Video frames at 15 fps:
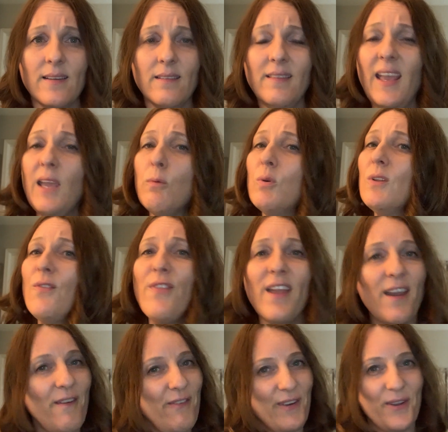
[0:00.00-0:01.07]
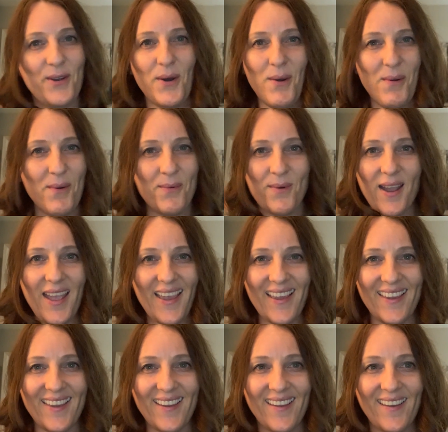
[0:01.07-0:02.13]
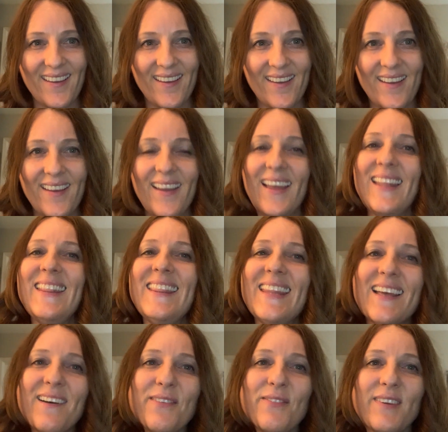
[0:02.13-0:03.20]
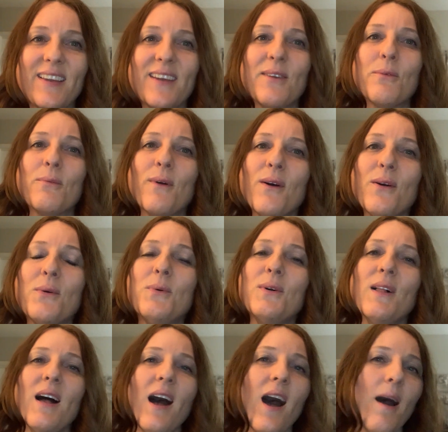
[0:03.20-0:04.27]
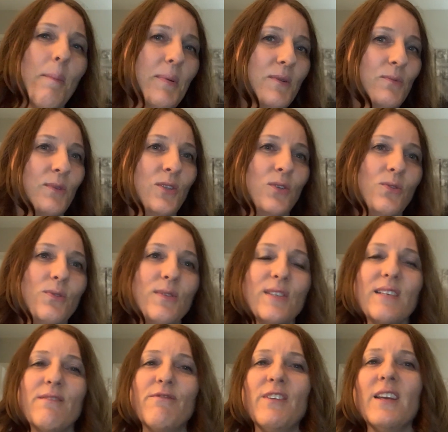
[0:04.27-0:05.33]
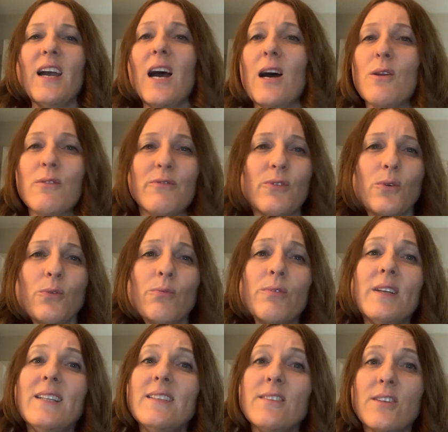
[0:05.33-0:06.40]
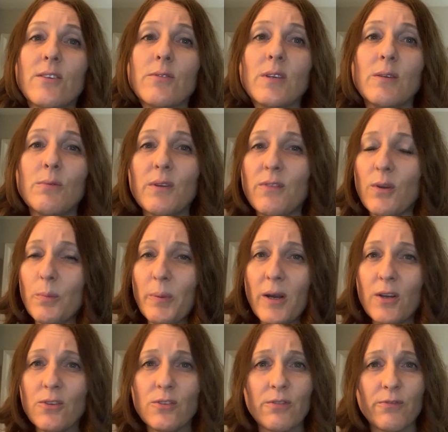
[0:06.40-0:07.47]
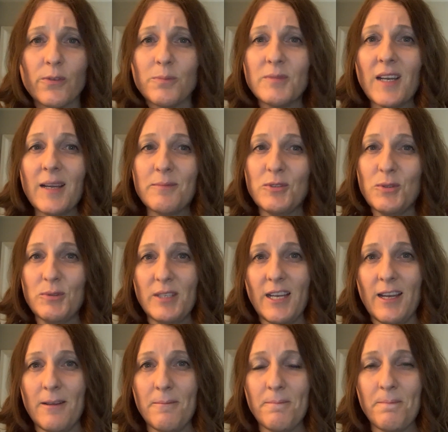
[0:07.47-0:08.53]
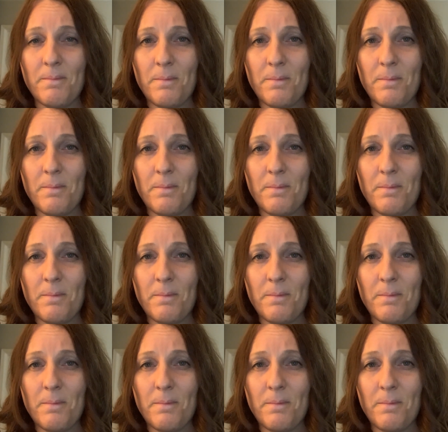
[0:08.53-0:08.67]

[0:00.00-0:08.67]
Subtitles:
They will never go away. And nothing wrong will happen when you do something out of ordinary with your partner from time to time.